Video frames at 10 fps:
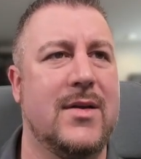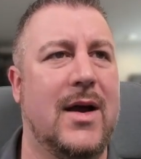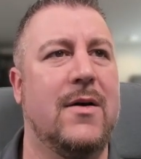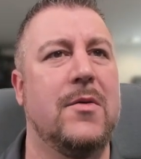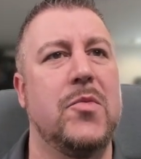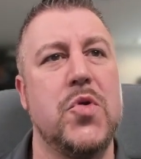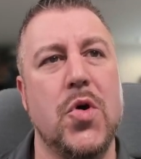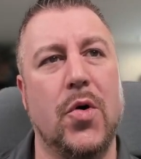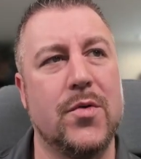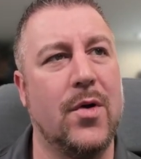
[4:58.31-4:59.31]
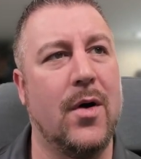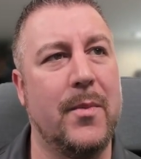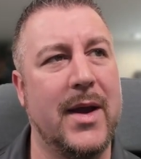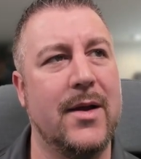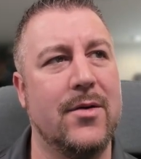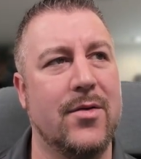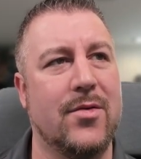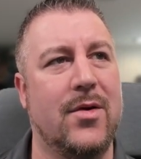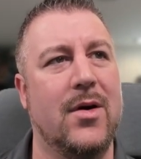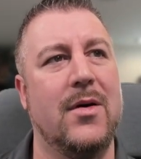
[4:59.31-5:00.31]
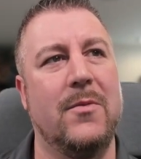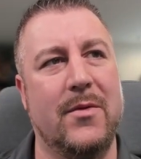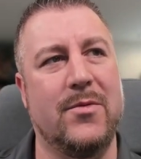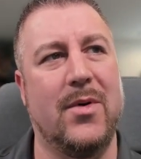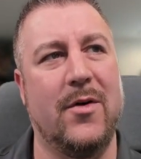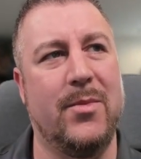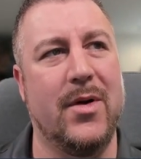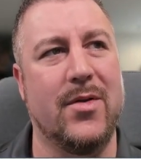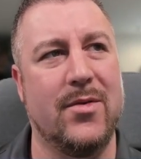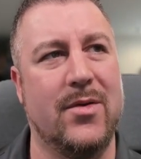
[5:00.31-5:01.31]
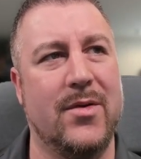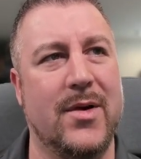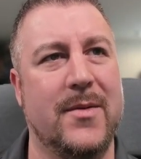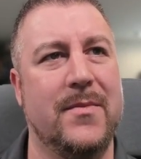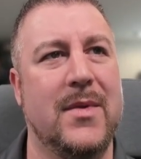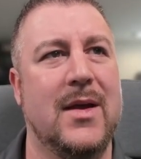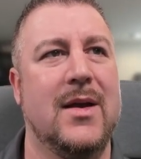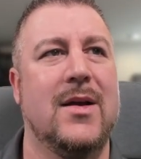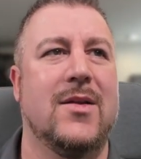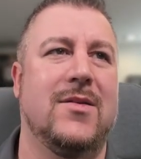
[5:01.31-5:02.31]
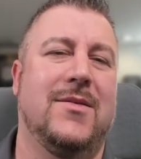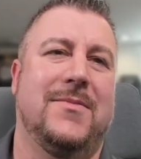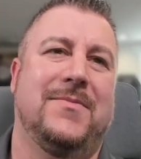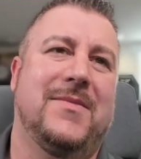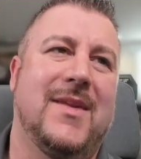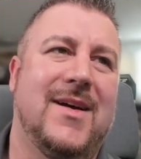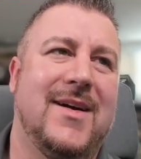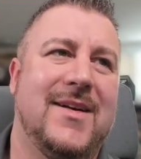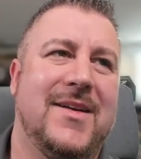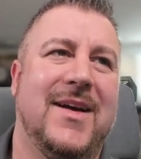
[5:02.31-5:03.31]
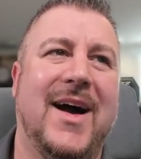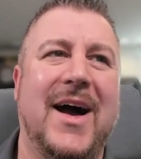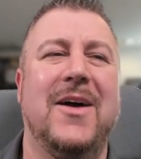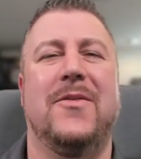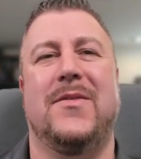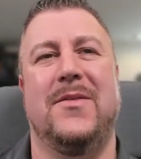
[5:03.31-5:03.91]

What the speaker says: talent, no torpedo slot with 12 points of loadout. So you have